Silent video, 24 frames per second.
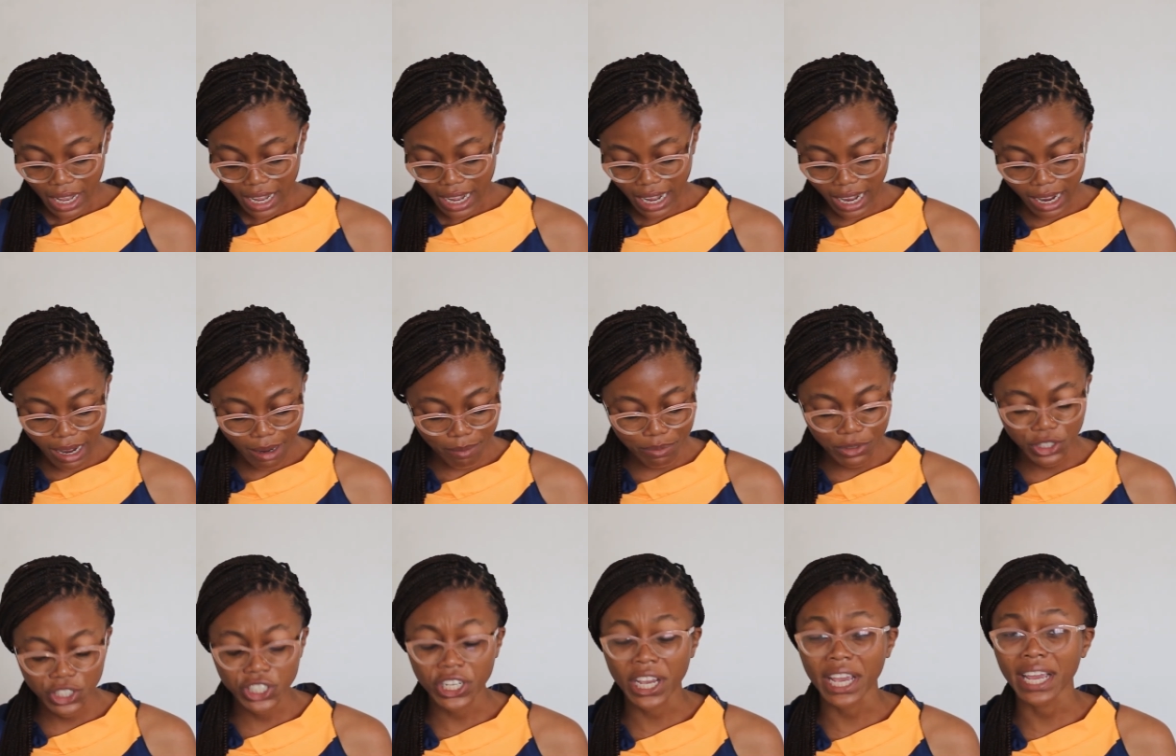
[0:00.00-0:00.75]

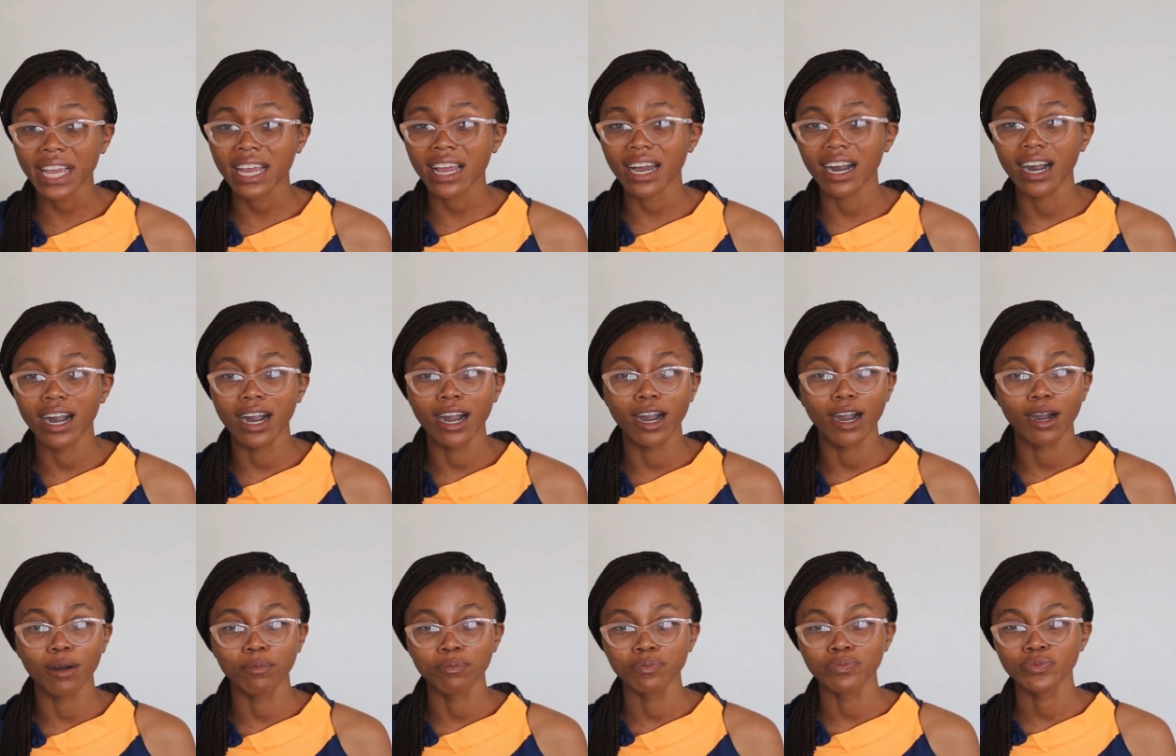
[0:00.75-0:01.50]
Check
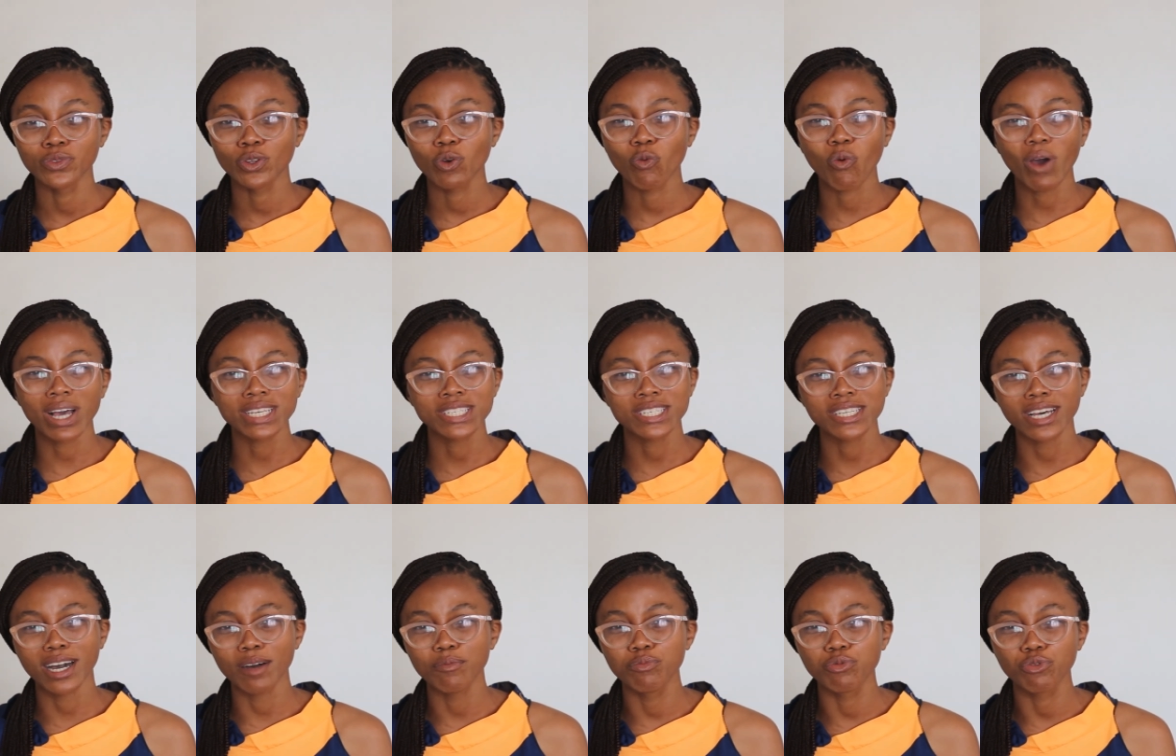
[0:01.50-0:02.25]

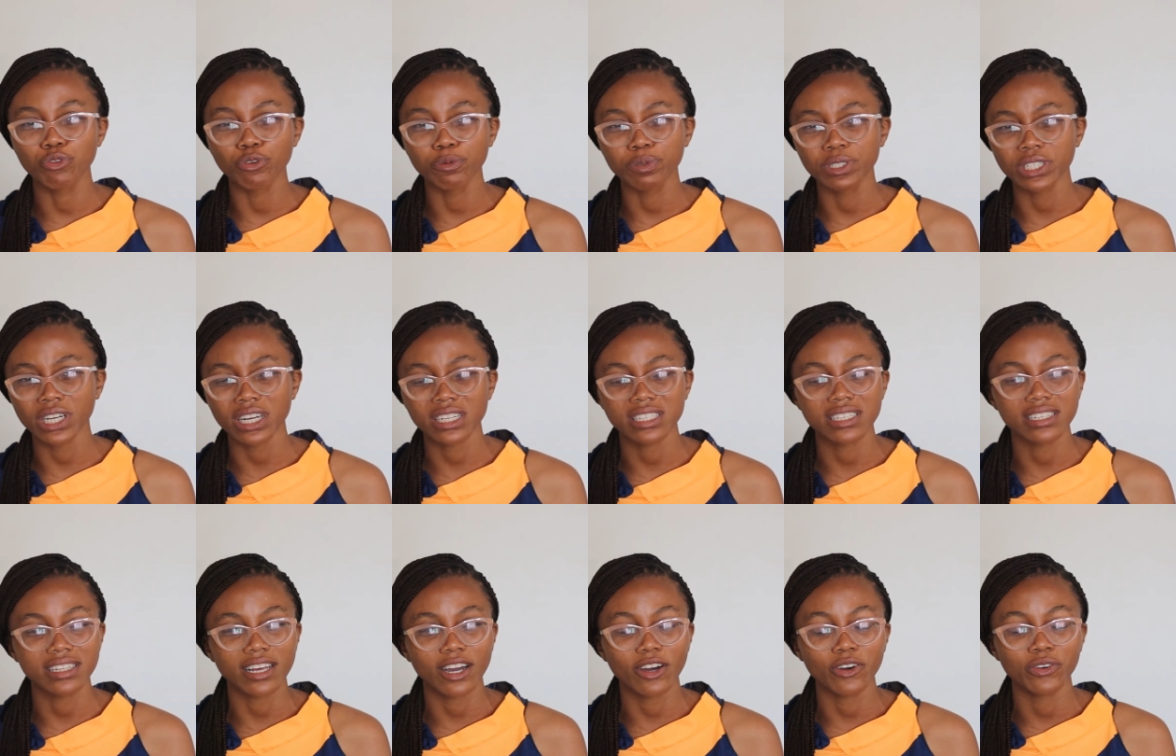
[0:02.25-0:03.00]
WhatsApp group
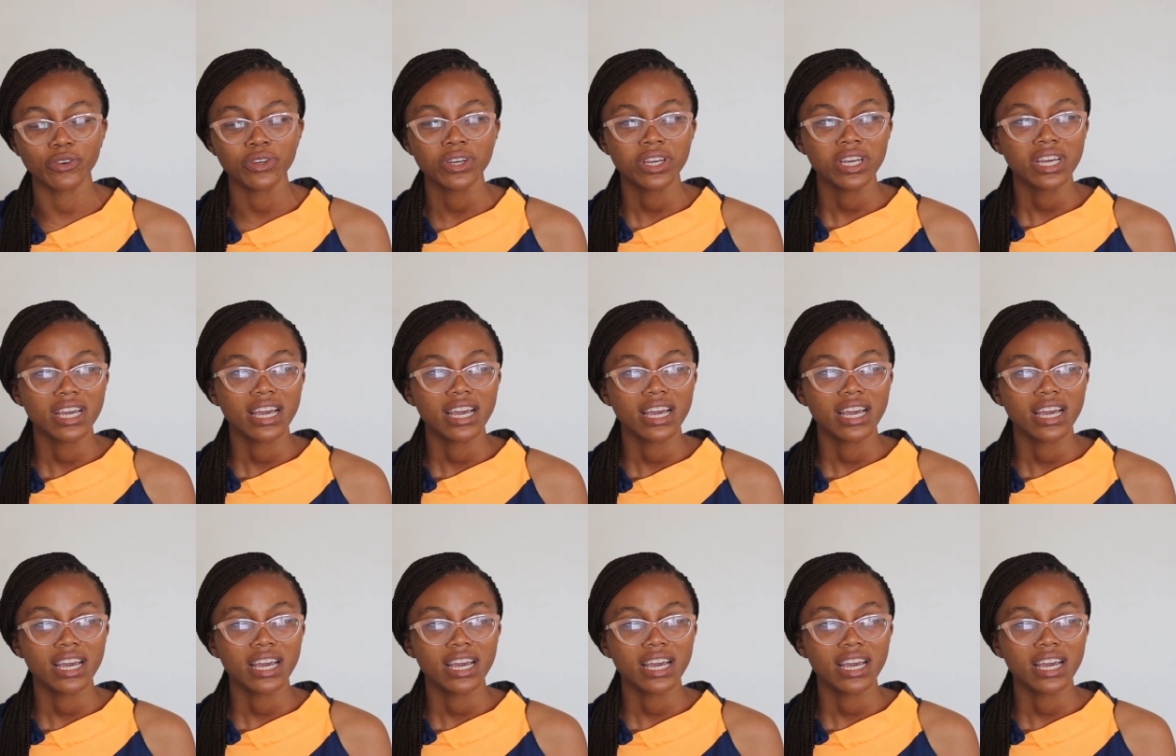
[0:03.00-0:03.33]
chats. Now